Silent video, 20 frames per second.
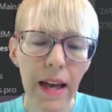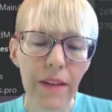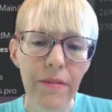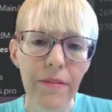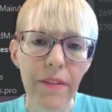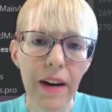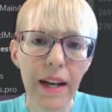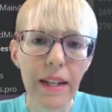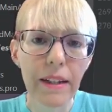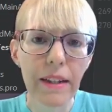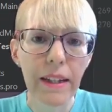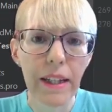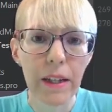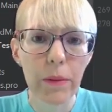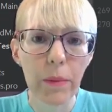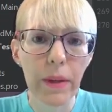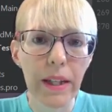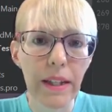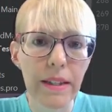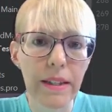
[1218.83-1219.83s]
And
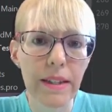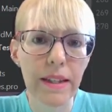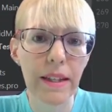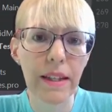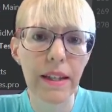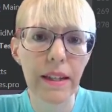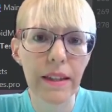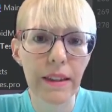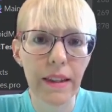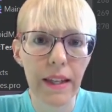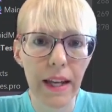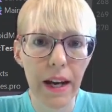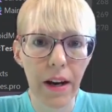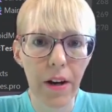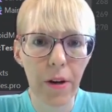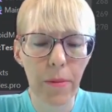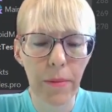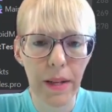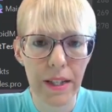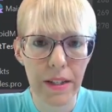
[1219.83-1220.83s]
finally, we can see the
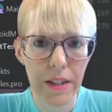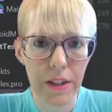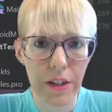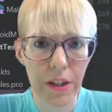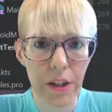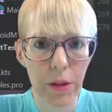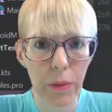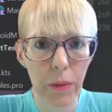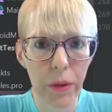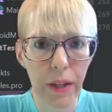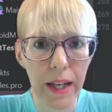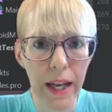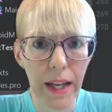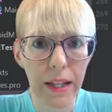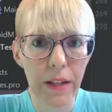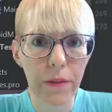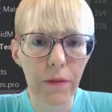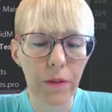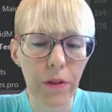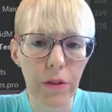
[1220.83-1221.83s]
error message that we'll
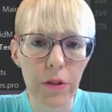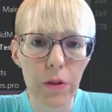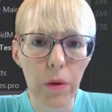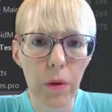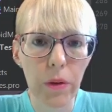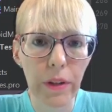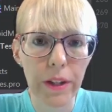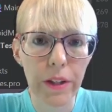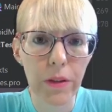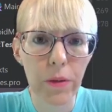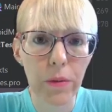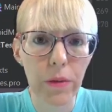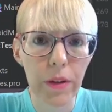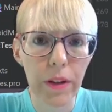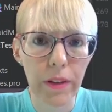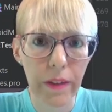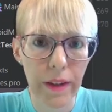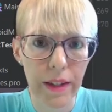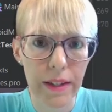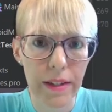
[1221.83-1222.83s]
get if we're scrolling through
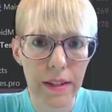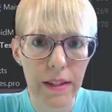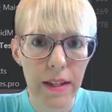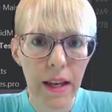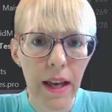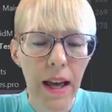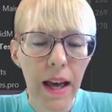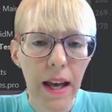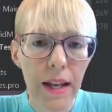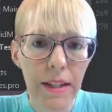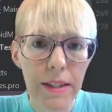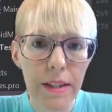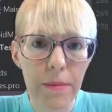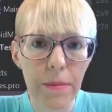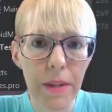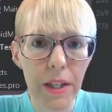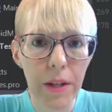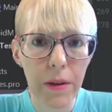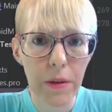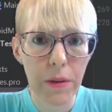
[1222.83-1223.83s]
the list and
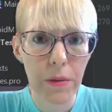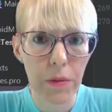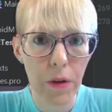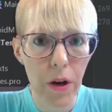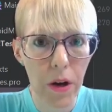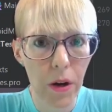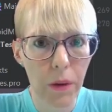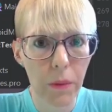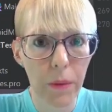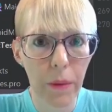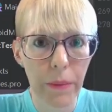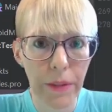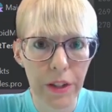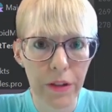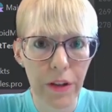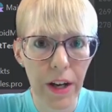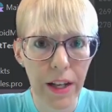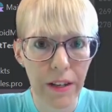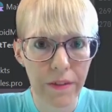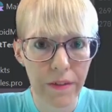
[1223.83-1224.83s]
something goes wrong when we
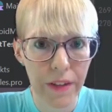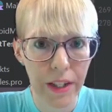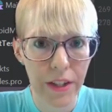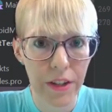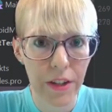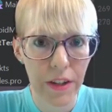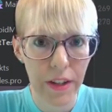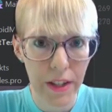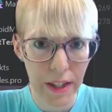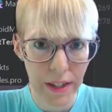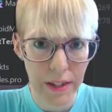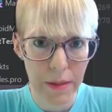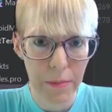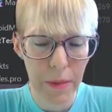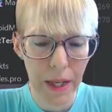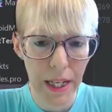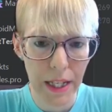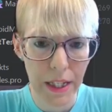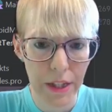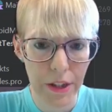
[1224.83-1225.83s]
try to fetch the
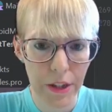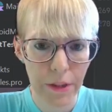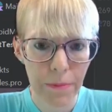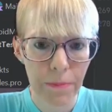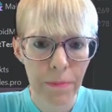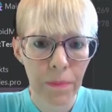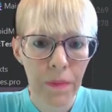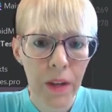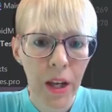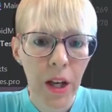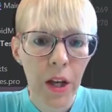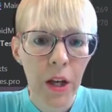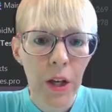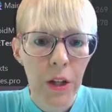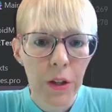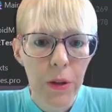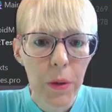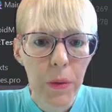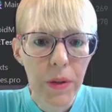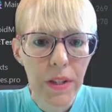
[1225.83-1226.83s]
next page.
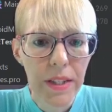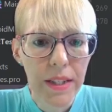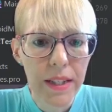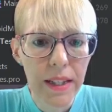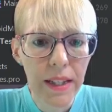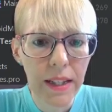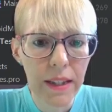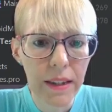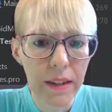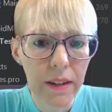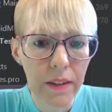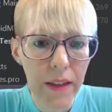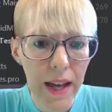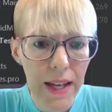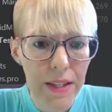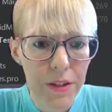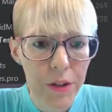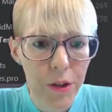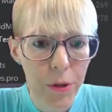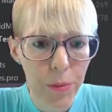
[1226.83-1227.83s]
Noticed in the
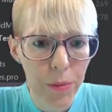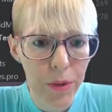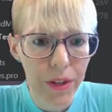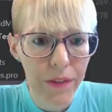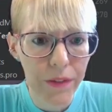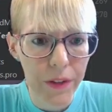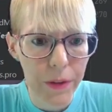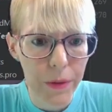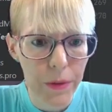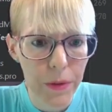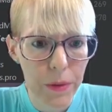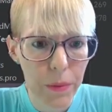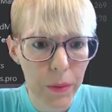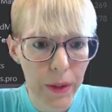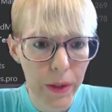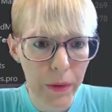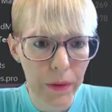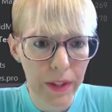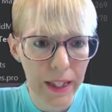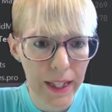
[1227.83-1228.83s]
last two previews,
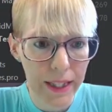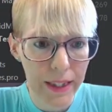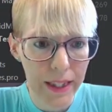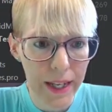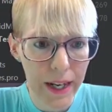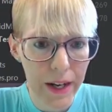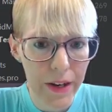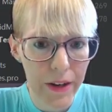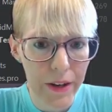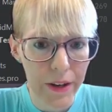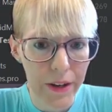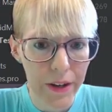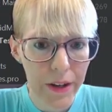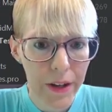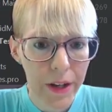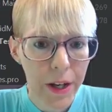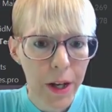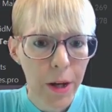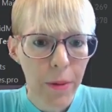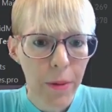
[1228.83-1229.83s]
we only get the error,